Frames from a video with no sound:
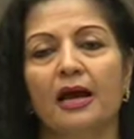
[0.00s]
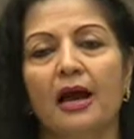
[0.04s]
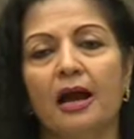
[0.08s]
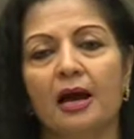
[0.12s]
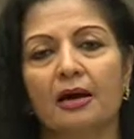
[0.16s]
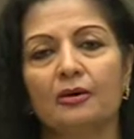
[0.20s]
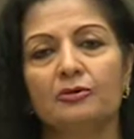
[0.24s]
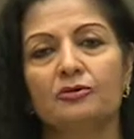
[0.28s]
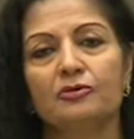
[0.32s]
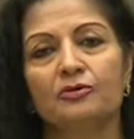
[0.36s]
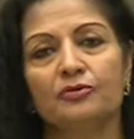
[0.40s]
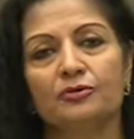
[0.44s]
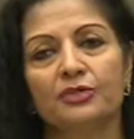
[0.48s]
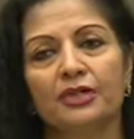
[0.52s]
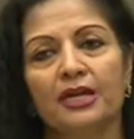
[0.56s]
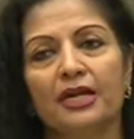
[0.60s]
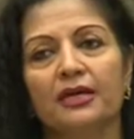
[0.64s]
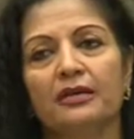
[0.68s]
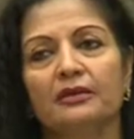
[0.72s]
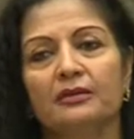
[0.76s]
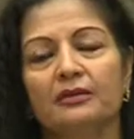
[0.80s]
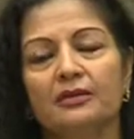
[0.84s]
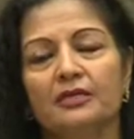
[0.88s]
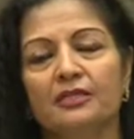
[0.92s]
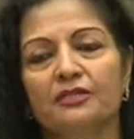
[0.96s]
how to
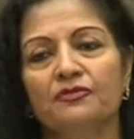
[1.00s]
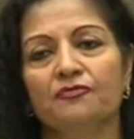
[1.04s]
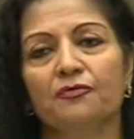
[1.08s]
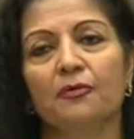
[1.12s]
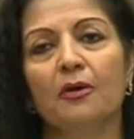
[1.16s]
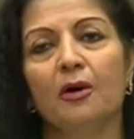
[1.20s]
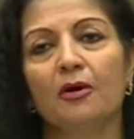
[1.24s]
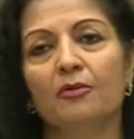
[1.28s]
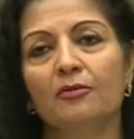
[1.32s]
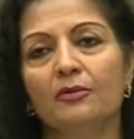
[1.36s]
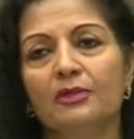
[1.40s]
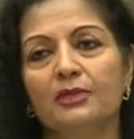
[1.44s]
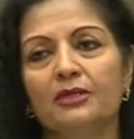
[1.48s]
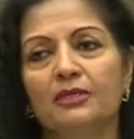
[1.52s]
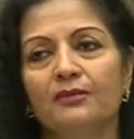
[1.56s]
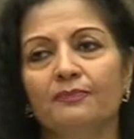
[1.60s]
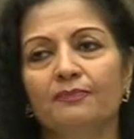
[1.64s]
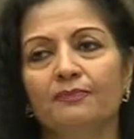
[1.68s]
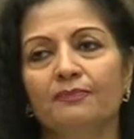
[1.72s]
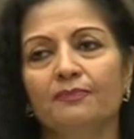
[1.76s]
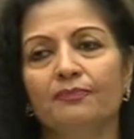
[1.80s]
take this forward